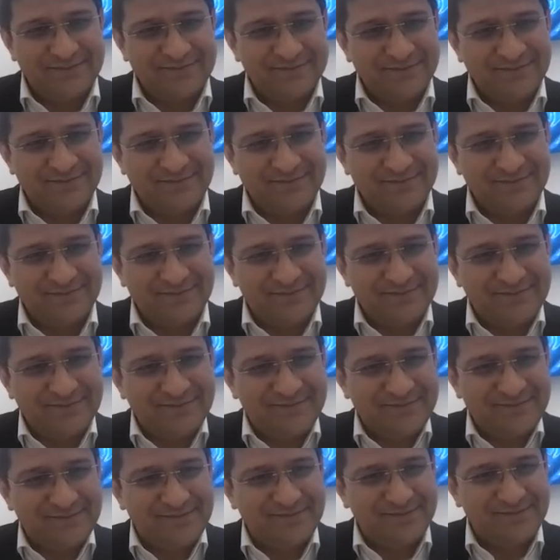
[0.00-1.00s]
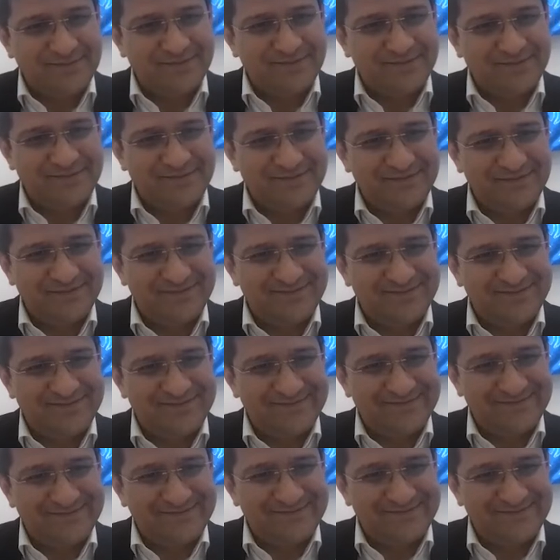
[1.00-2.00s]

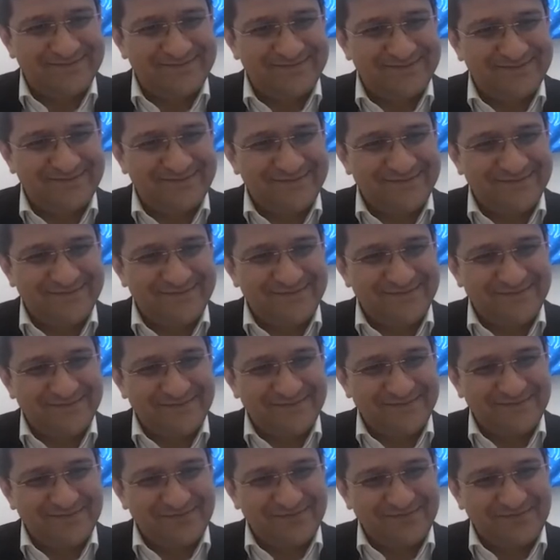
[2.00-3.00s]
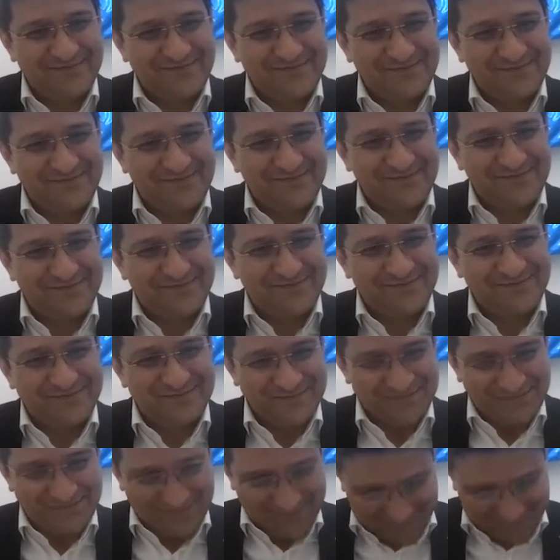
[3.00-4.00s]

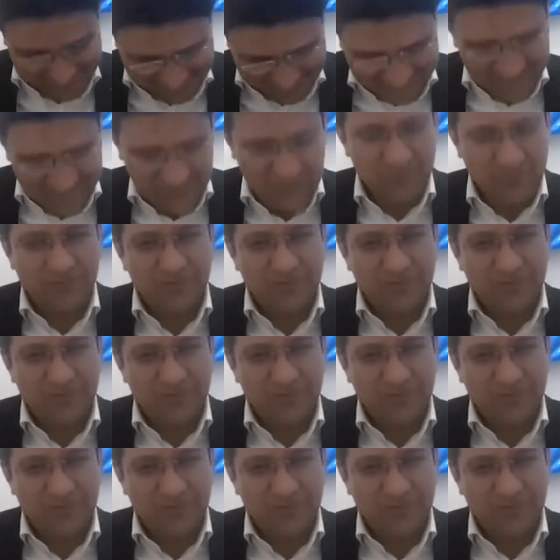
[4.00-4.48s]
The person shown says nothing.